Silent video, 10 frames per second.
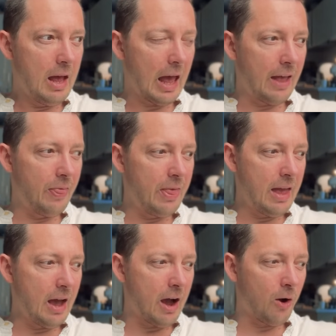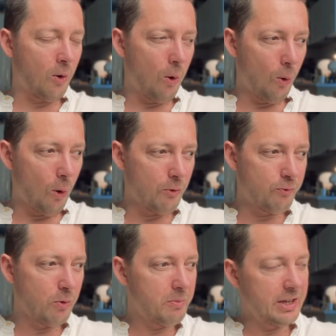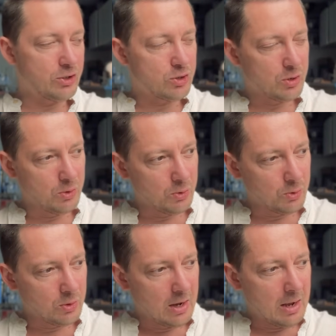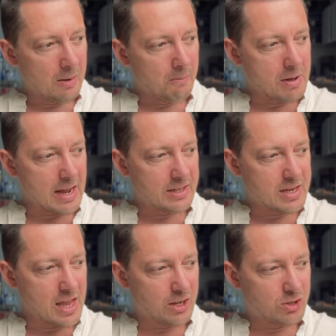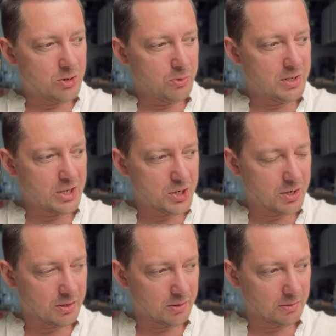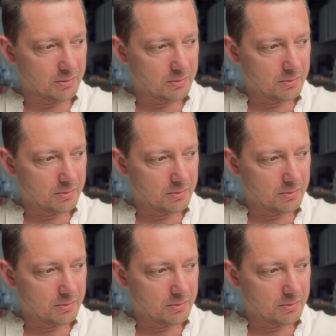And they are core for me too, but I take two additional